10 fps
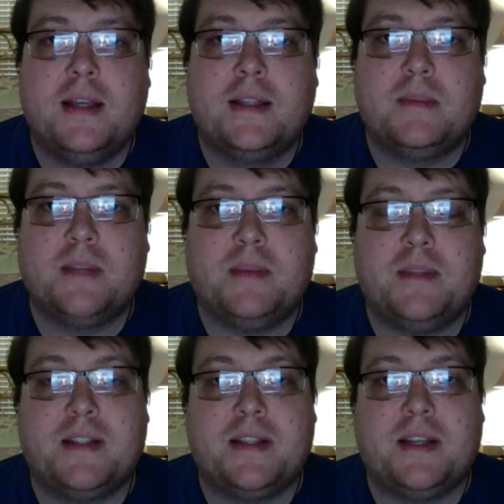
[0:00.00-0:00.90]
Sometimes
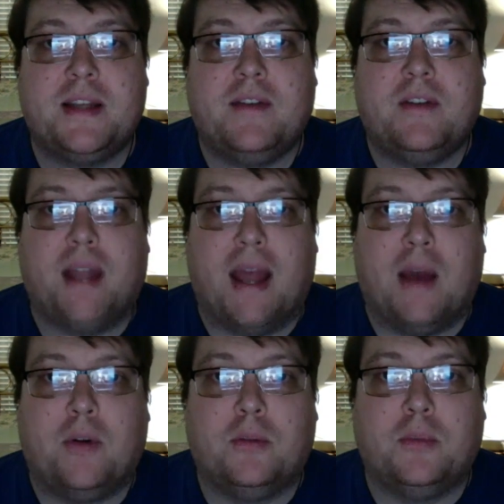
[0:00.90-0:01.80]
it's said to have an
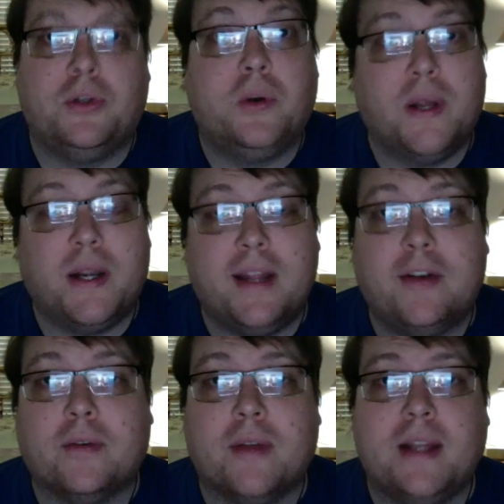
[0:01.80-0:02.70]
outer blue and an
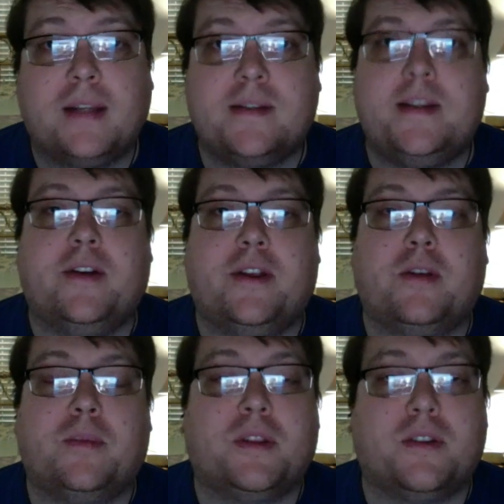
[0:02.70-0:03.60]
inner red
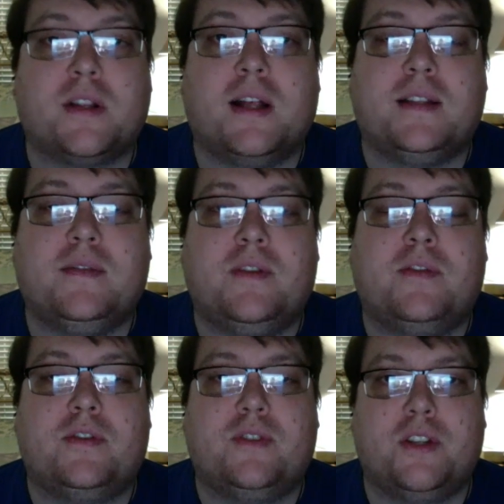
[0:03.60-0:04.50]
exterior, but there's lots of
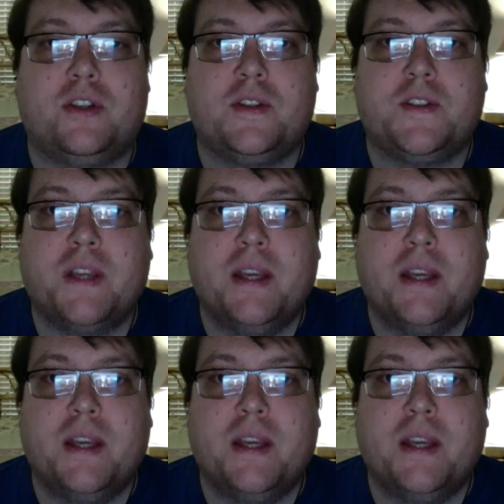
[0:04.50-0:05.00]
different traditions.